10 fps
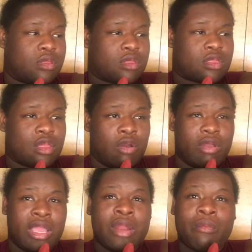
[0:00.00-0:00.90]
So
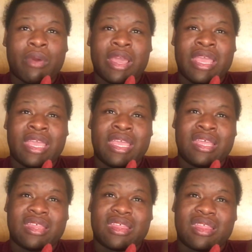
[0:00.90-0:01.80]

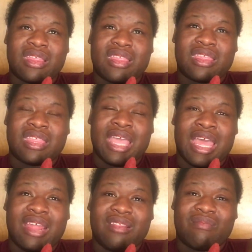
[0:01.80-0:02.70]
anyways,
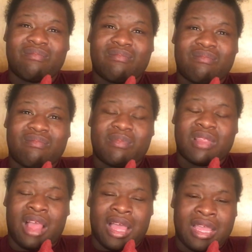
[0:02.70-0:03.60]
that
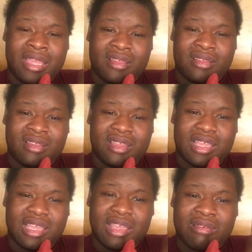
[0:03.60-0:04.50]
like
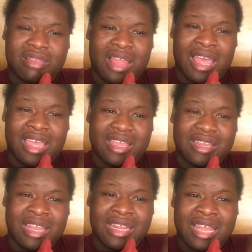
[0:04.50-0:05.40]
it was like
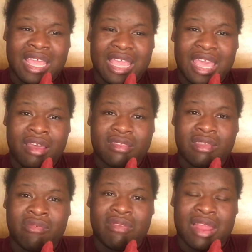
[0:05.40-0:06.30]
the day after
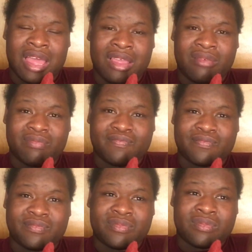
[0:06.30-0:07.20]
he like
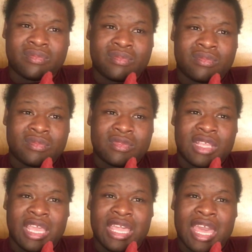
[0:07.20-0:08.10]

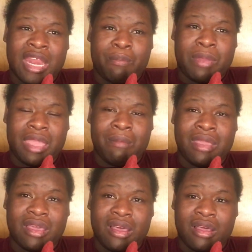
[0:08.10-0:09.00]
and he came to pick
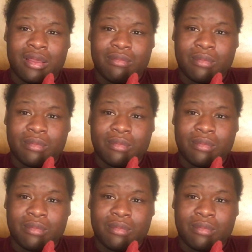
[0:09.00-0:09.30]
me up,